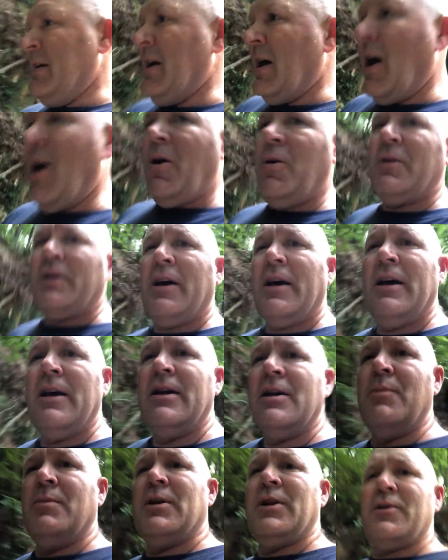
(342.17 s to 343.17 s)
all day
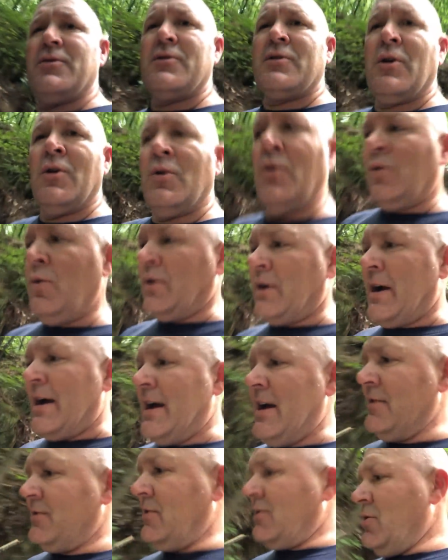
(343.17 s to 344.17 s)
in a middle school or
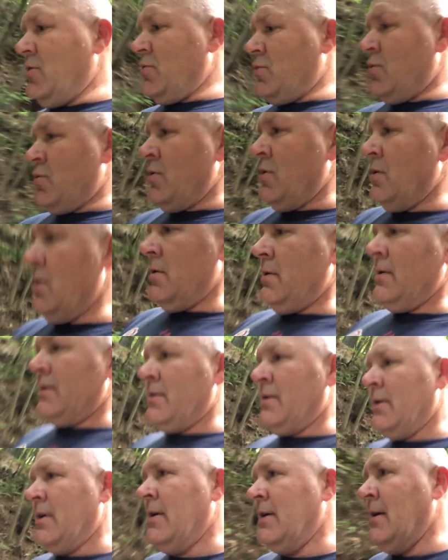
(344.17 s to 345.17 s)
high school
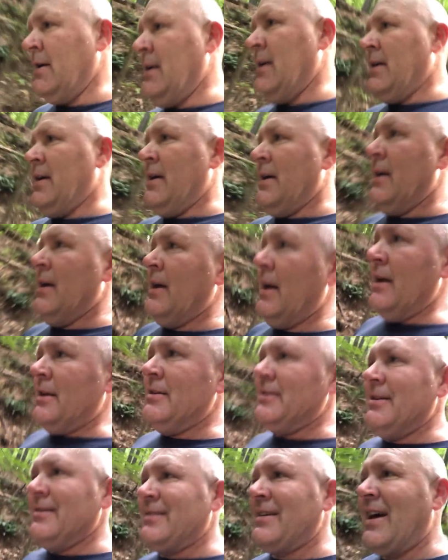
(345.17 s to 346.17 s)

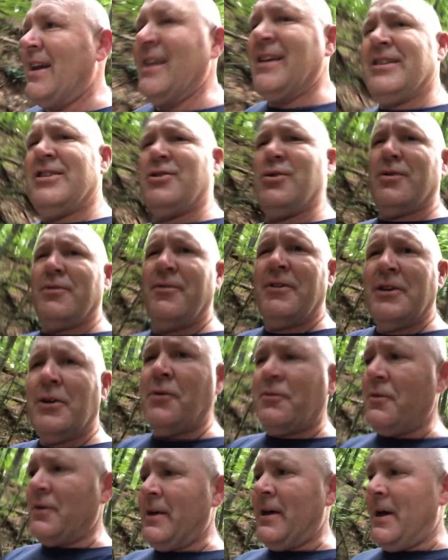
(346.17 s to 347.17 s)
and just kind of get you a feel
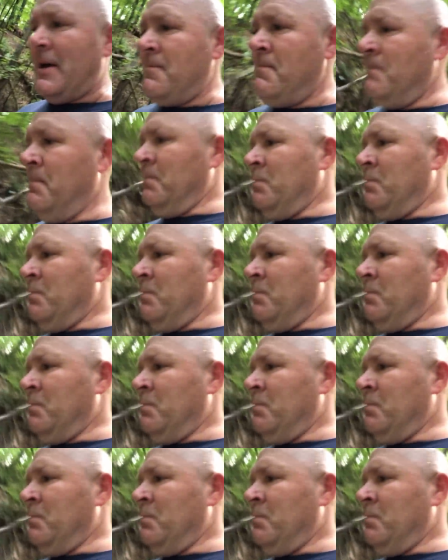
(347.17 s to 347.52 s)
for that.